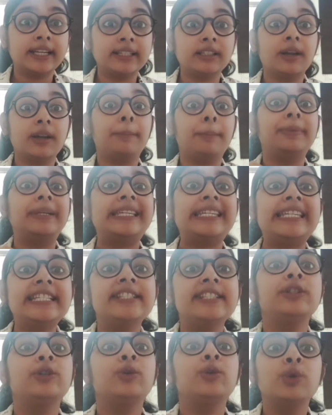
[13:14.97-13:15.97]
that
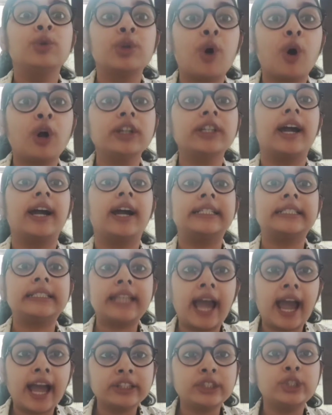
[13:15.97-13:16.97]
please do not
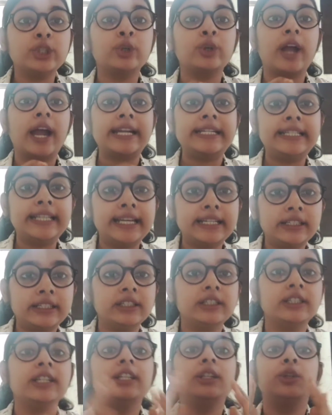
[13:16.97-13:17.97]
attach your
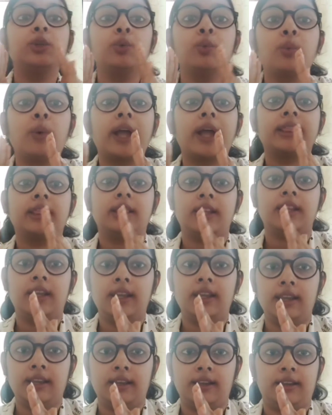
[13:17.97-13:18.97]
identity to one
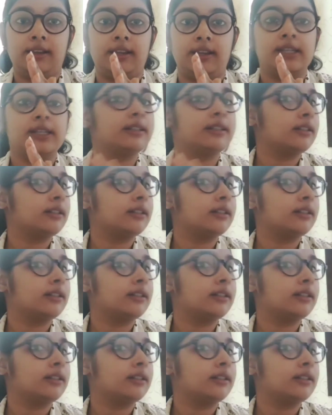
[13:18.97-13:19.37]
thing.